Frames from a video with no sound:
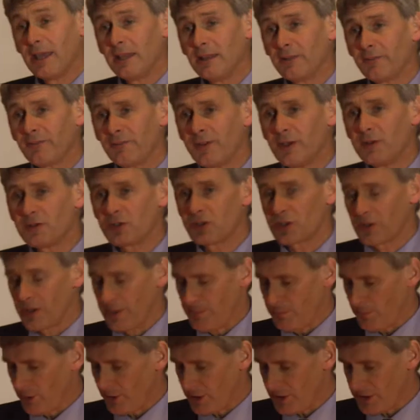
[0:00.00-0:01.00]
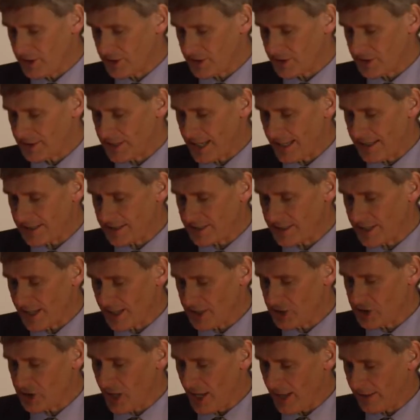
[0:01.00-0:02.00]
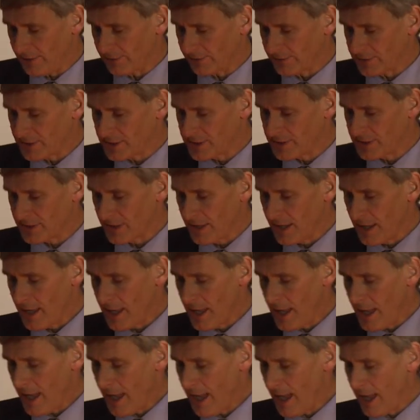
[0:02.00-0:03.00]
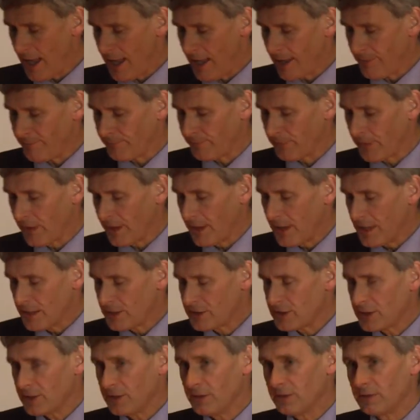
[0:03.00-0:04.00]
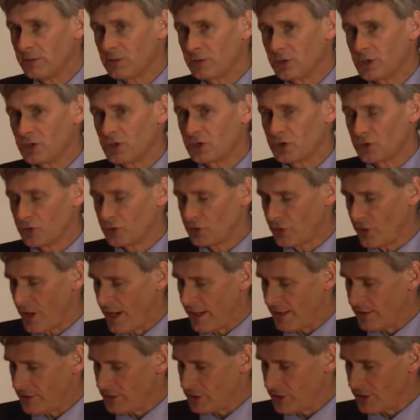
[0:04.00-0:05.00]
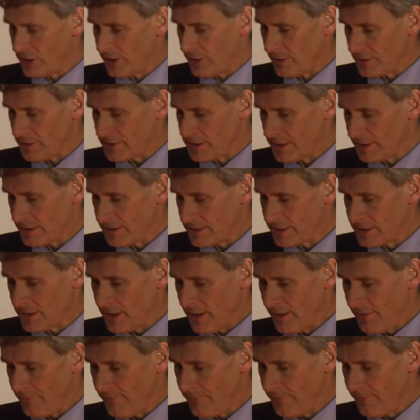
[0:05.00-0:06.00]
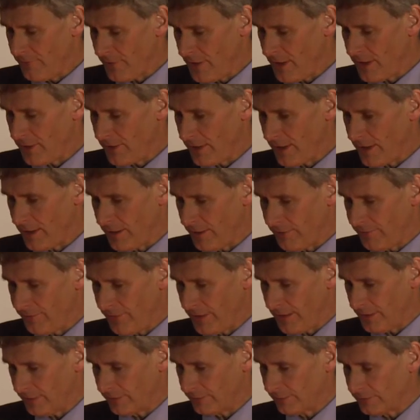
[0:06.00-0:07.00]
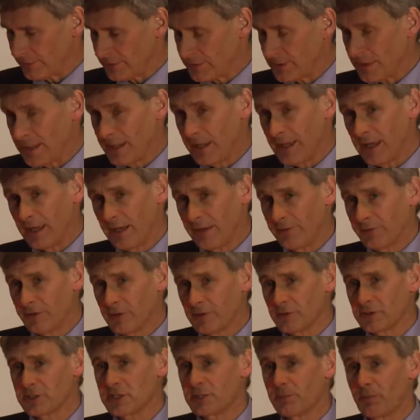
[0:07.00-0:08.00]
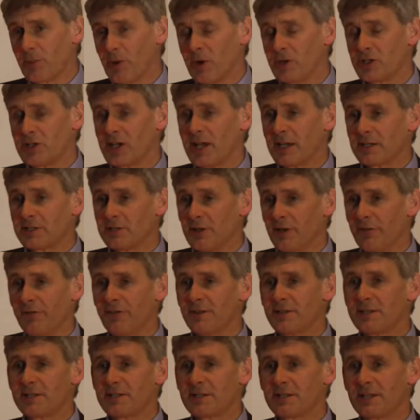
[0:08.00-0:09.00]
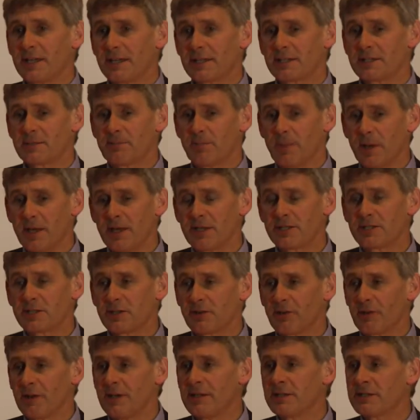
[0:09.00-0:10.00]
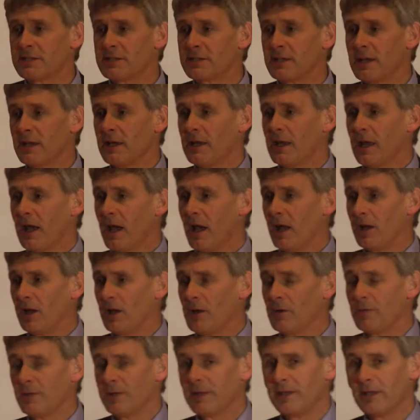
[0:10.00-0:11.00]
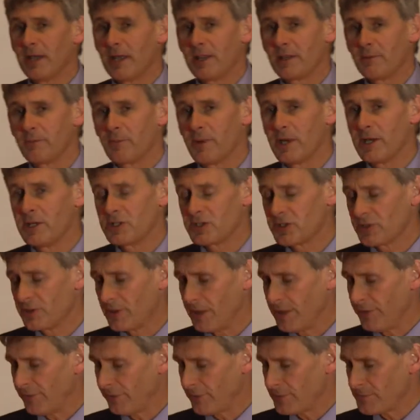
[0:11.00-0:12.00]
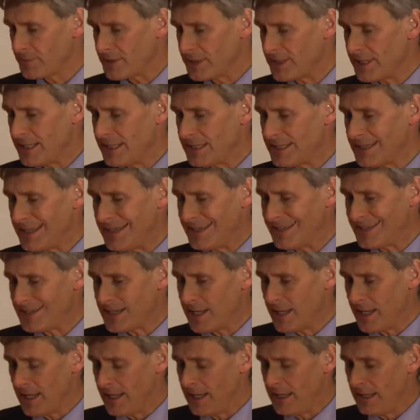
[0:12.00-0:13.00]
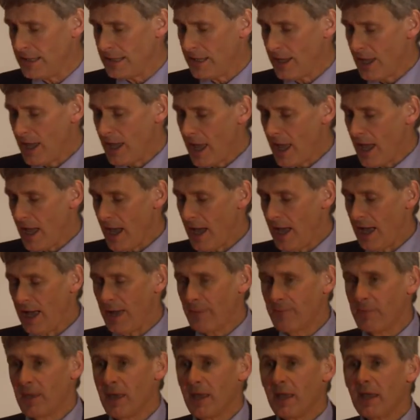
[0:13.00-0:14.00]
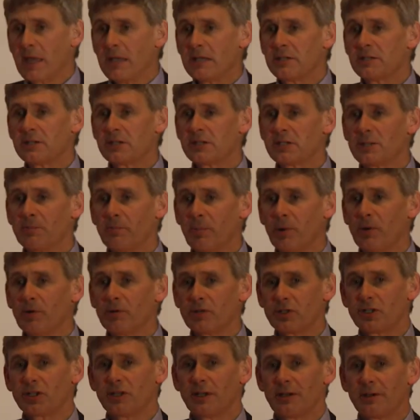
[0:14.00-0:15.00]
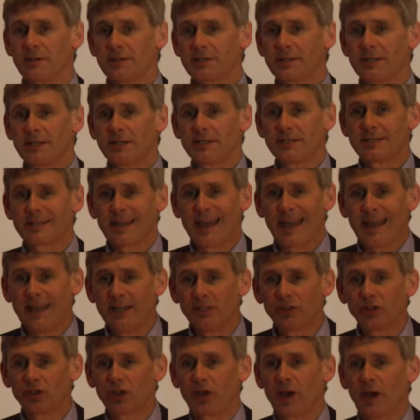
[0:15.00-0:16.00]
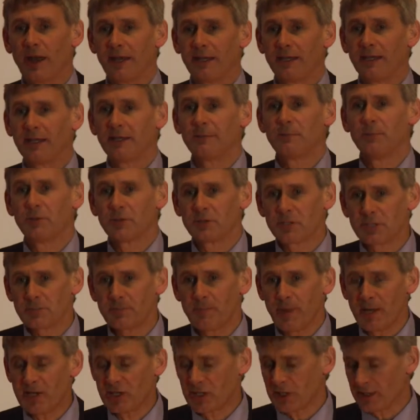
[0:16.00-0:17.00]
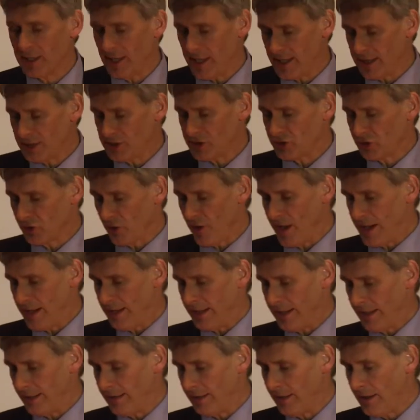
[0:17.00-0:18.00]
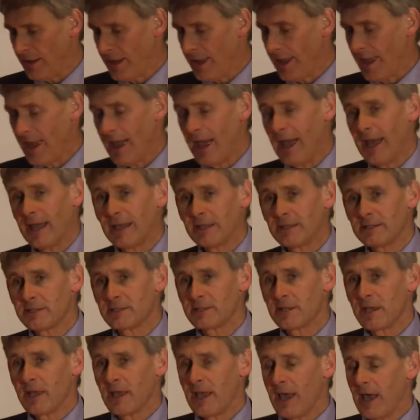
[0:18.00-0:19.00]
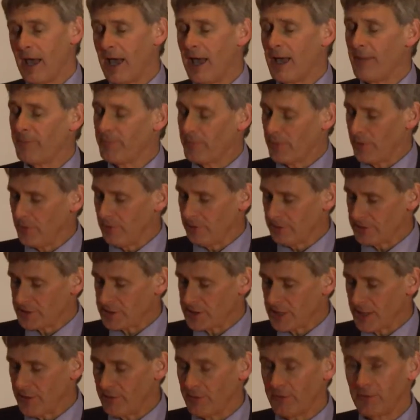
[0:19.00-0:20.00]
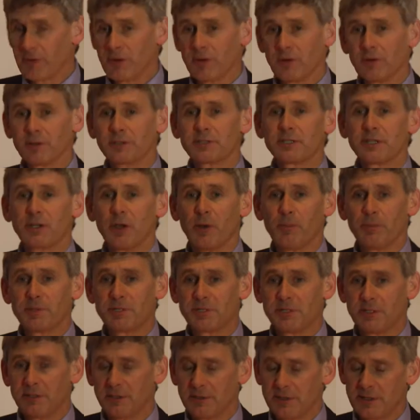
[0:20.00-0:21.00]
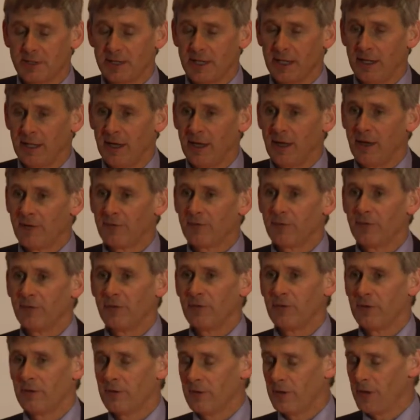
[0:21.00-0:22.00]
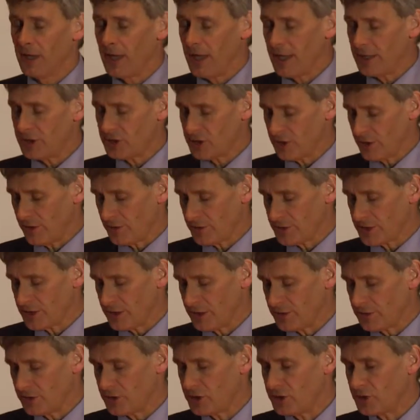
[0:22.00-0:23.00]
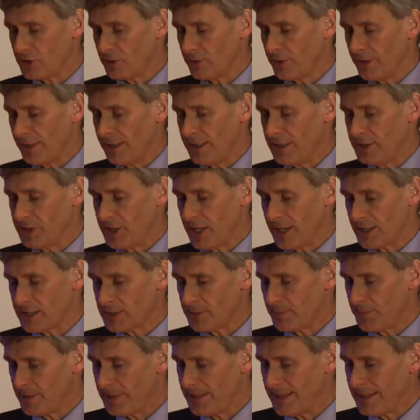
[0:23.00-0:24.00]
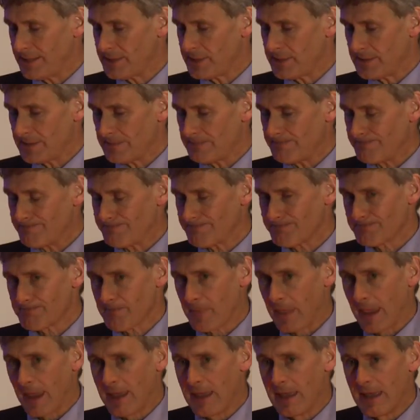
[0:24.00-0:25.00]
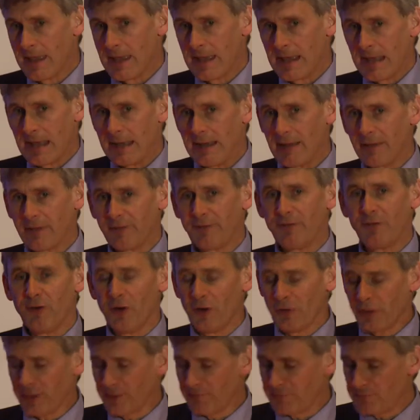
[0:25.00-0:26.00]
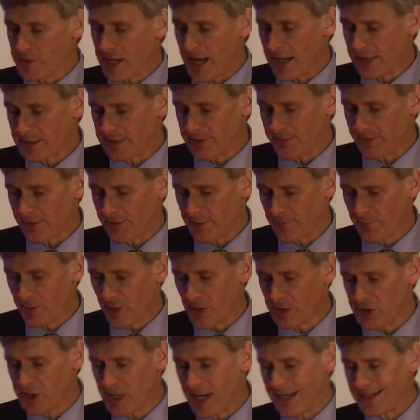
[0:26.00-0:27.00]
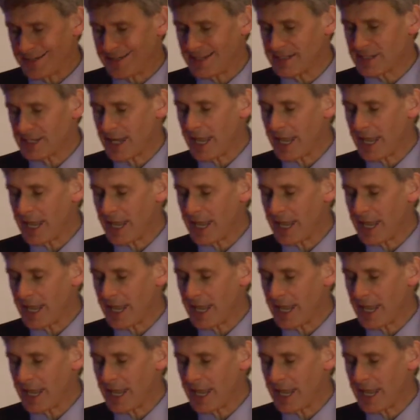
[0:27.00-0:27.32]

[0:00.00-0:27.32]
in the future in Mauritius and Seychelles to train Chagossians further afield. And of course, the project offers six bursaries, along with another bursary from CCT, to support Chagossians in training, more specialized training, and also, of course, the opportunity for a Chagossian to join each expedition. Now, the fourth objective of the project is